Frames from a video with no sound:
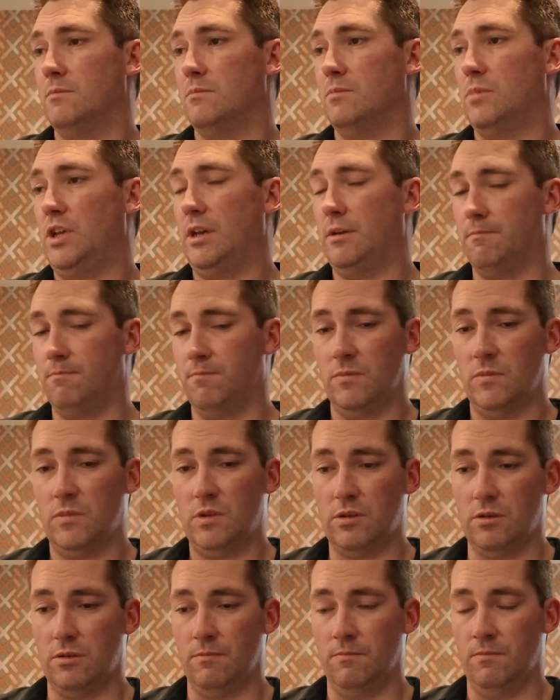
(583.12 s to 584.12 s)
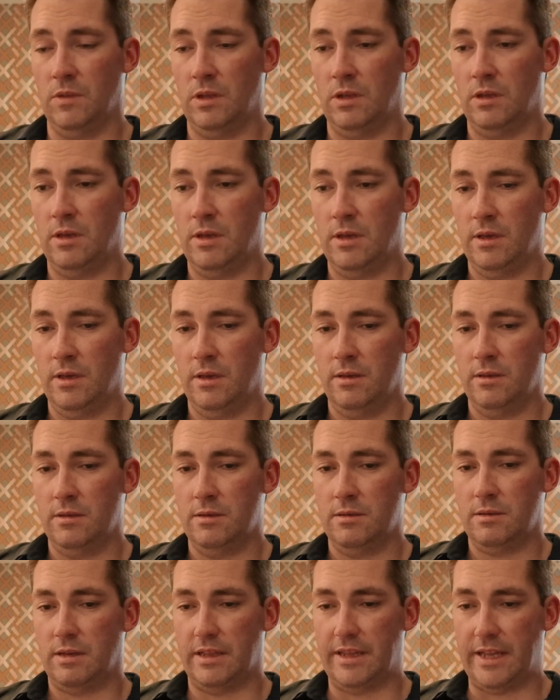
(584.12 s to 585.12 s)
But yeah, so
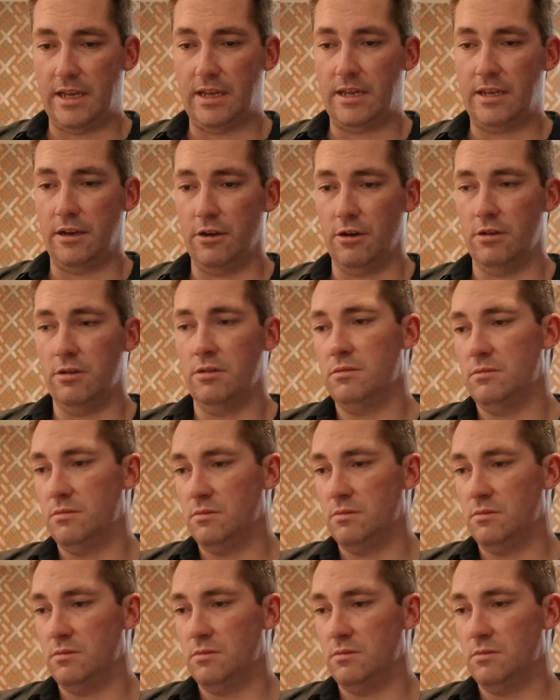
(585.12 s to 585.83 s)
I'll end it here,